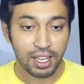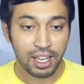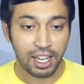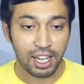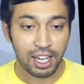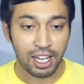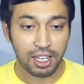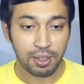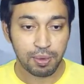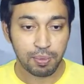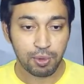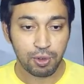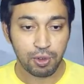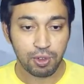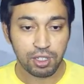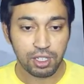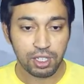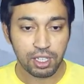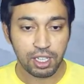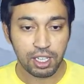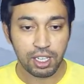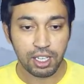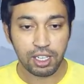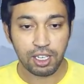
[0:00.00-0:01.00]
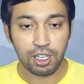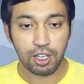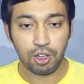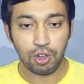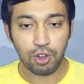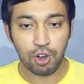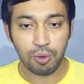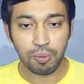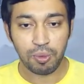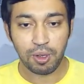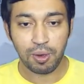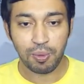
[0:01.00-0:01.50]
and boot in
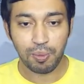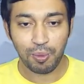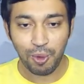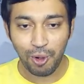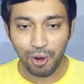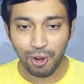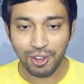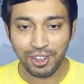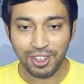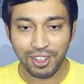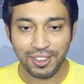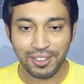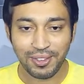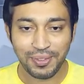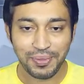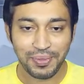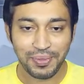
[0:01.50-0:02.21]
normal mode.